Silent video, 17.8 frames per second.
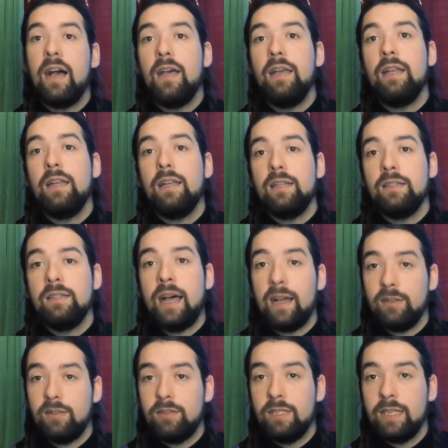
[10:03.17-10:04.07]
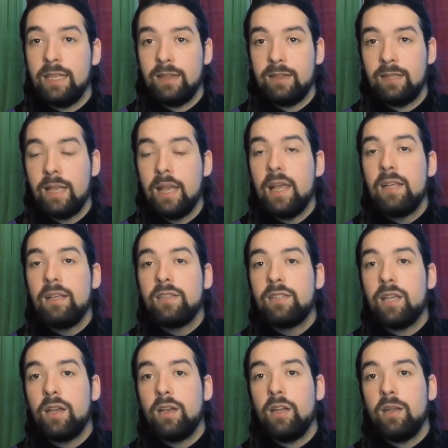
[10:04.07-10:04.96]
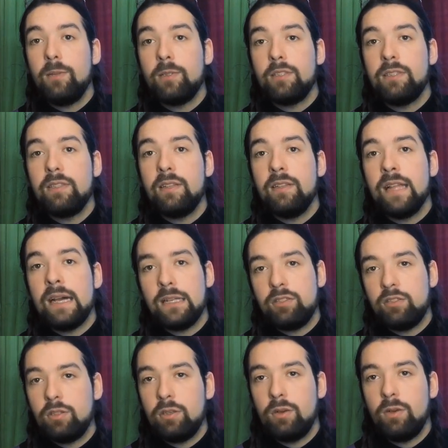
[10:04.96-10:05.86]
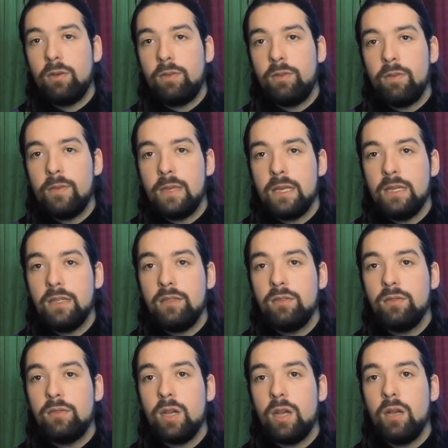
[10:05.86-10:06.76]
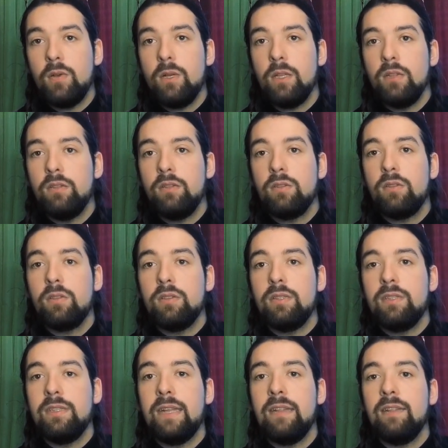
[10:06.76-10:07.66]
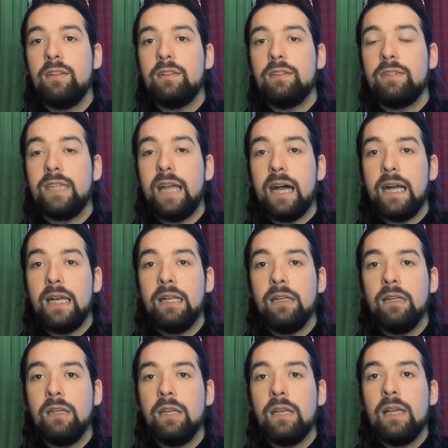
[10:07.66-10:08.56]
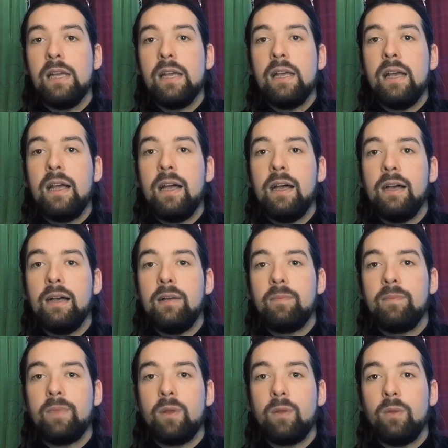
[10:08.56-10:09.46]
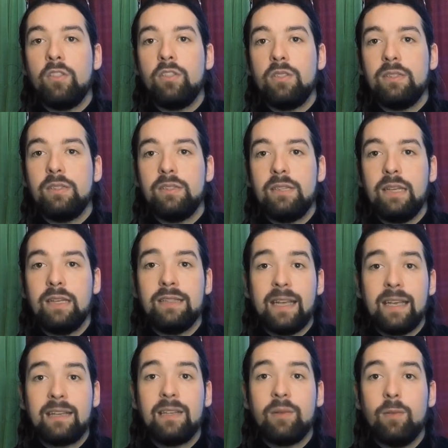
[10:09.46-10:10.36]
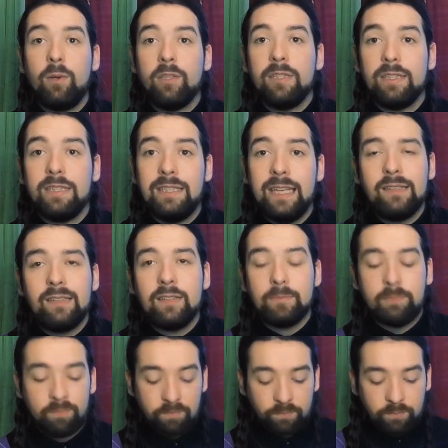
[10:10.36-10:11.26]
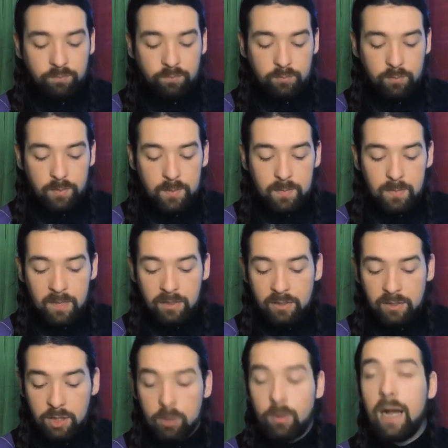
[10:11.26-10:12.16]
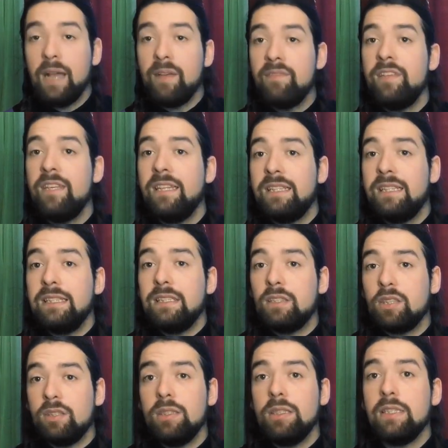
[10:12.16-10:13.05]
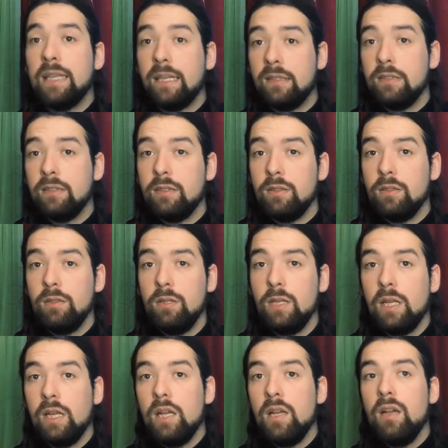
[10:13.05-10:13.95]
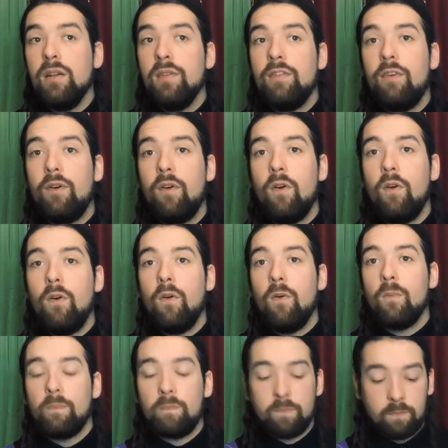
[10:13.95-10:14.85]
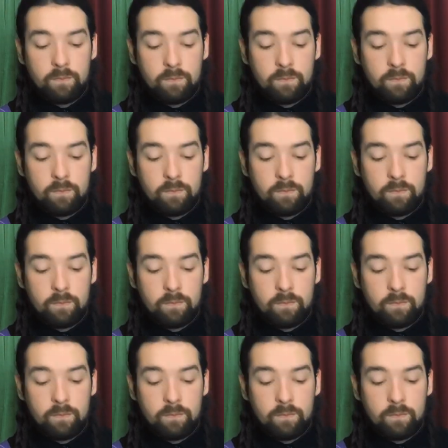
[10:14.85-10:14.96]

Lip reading: learned how to knit. So it was natural for me to go into continental style, which is exactly what I did. So I've knitted continental for